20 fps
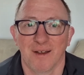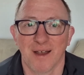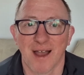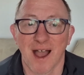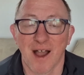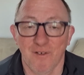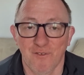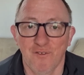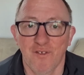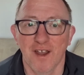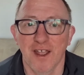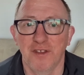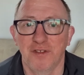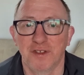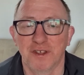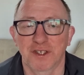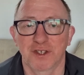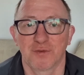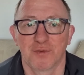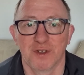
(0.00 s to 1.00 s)
our faith
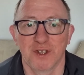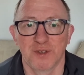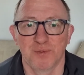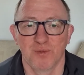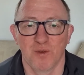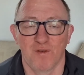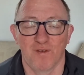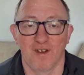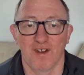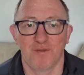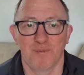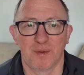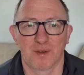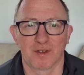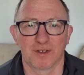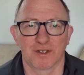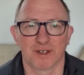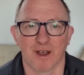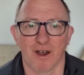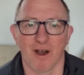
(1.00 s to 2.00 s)
is a reasonable faith
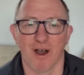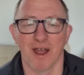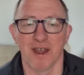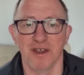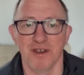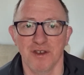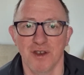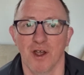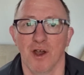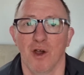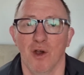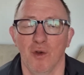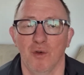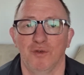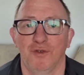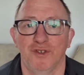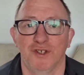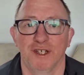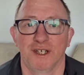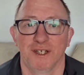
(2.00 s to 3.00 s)
because I know
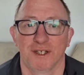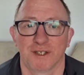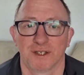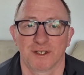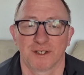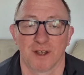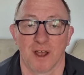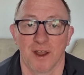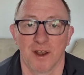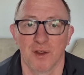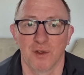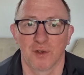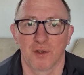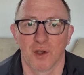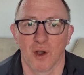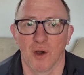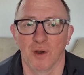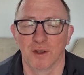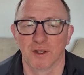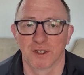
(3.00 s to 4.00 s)
Jesus, I know
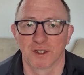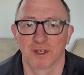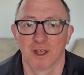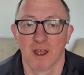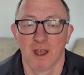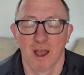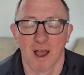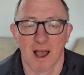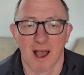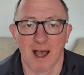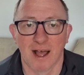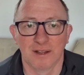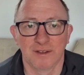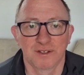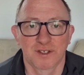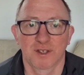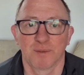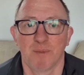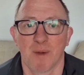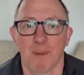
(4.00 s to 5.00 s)
God has
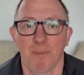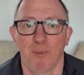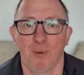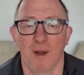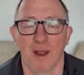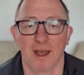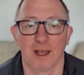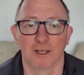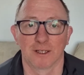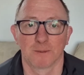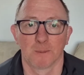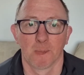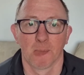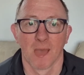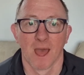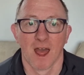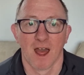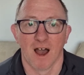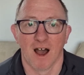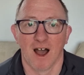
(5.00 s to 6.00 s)
answered my prayers.
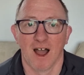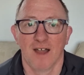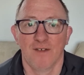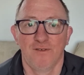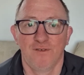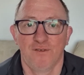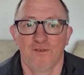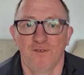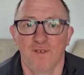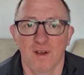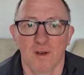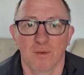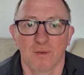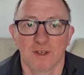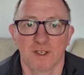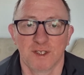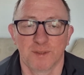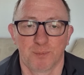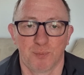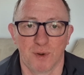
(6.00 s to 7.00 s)
I have felt
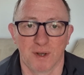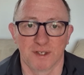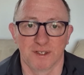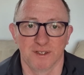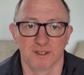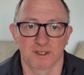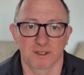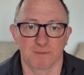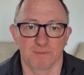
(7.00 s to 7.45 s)
his presence.